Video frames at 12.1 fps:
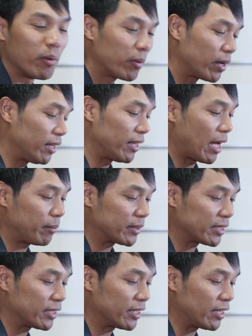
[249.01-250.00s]
well, I'm
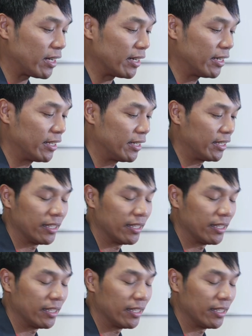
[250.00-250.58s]
gonna turn it on